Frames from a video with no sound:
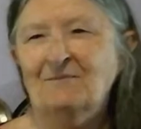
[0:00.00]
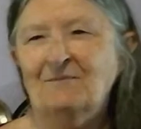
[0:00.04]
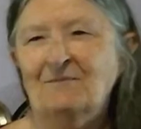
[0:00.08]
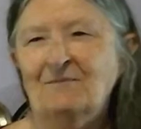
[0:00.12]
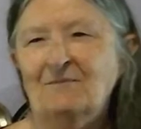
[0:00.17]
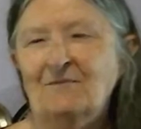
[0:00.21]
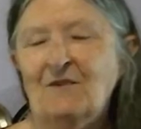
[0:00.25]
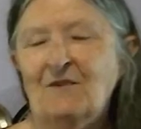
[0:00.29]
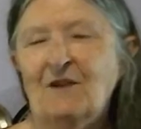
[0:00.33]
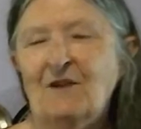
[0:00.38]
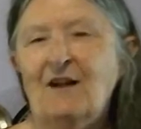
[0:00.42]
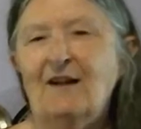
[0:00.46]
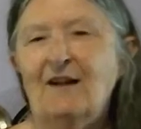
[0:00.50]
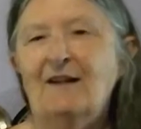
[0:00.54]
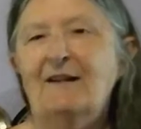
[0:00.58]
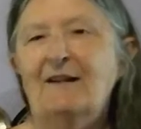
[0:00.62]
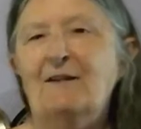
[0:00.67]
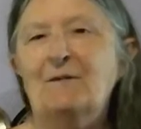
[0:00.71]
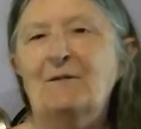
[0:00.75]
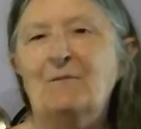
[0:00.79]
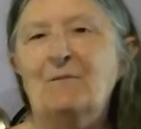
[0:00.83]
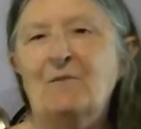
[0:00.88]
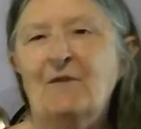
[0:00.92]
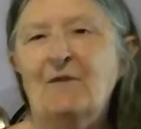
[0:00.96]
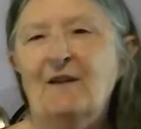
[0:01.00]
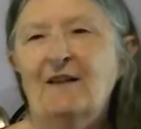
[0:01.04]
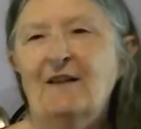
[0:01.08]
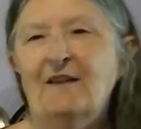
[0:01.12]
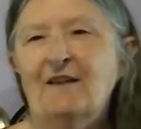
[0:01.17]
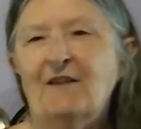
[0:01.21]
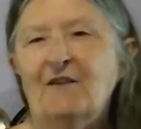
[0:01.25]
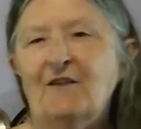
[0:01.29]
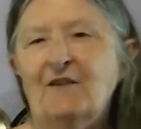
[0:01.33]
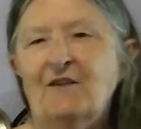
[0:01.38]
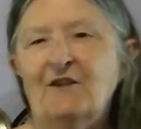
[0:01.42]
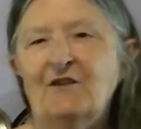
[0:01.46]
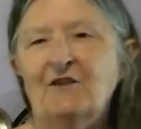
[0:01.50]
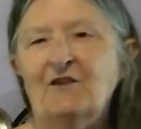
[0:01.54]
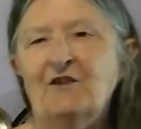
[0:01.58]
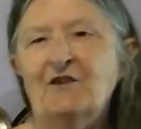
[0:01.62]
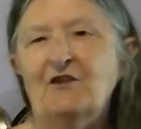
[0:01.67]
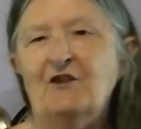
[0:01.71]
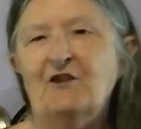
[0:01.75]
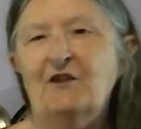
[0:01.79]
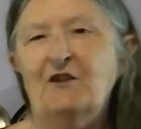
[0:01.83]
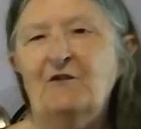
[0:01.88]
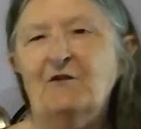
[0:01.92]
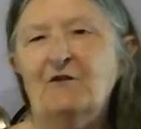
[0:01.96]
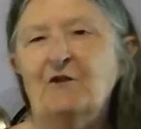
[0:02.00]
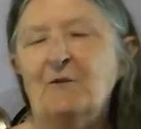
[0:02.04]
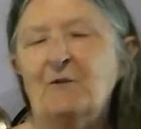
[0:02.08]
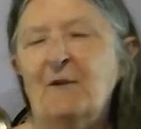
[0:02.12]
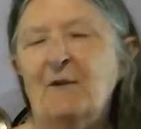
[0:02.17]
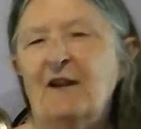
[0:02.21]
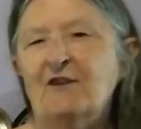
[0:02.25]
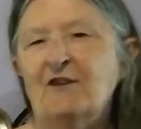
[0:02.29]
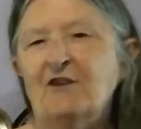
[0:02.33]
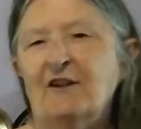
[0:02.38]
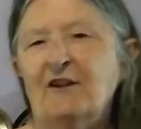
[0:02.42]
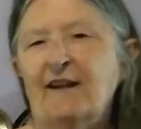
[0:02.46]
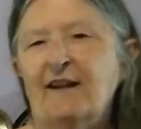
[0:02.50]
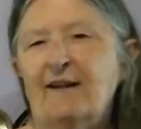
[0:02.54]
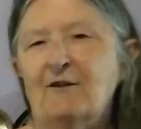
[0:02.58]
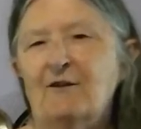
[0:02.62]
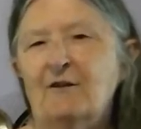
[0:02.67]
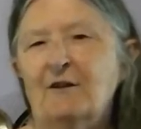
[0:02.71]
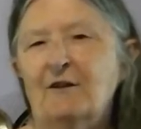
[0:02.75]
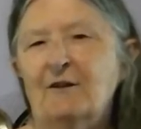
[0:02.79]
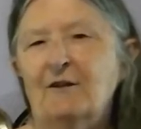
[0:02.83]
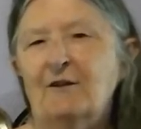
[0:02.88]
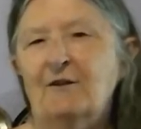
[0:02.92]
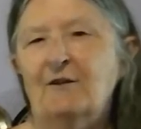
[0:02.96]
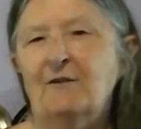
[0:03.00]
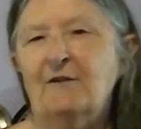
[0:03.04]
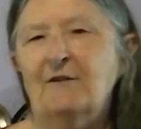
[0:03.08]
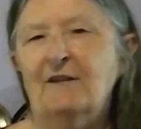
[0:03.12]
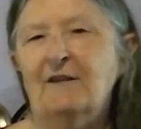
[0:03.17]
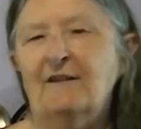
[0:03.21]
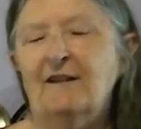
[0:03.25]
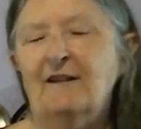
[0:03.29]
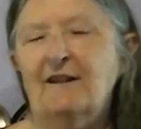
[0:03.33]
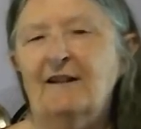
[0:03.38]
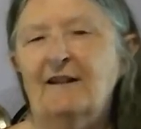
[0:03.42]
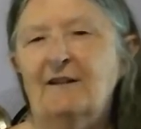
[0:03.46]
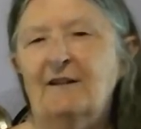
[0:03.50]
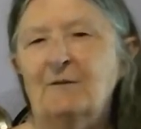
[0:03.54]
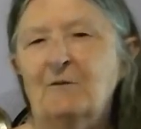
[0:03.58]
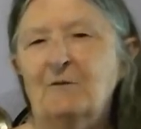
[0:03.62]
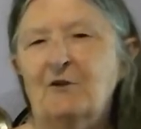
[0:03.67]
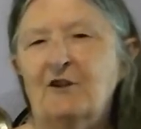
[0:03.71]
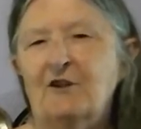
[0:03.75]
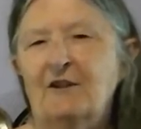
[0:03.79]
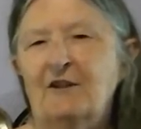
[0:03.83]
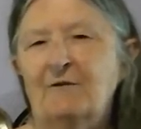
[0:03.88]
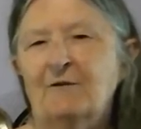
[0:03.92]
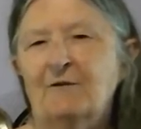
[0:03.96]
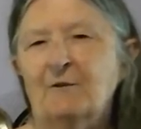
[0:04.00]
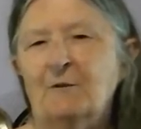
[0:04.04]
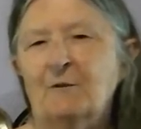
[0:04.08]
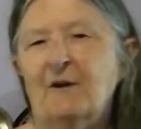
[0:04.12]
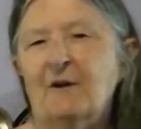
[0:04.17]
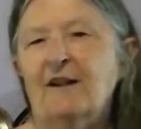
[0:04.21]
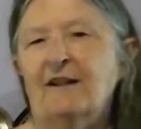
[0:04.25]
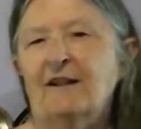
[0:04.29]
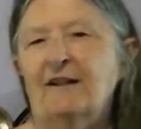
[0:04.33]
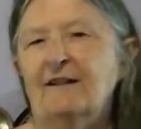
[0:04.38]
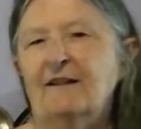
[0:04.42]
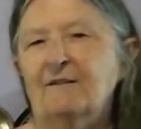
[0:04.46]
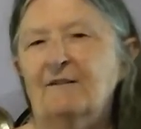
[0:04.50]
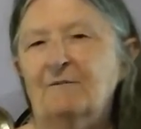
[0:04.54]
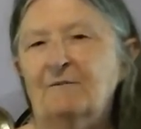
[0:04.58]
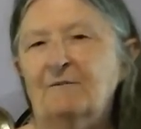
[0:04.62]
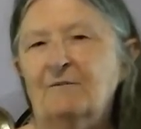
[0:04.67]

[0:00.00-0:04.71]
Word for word: Hi, this is Siofra's Magic Alcove, and I am Siofra Bradigan.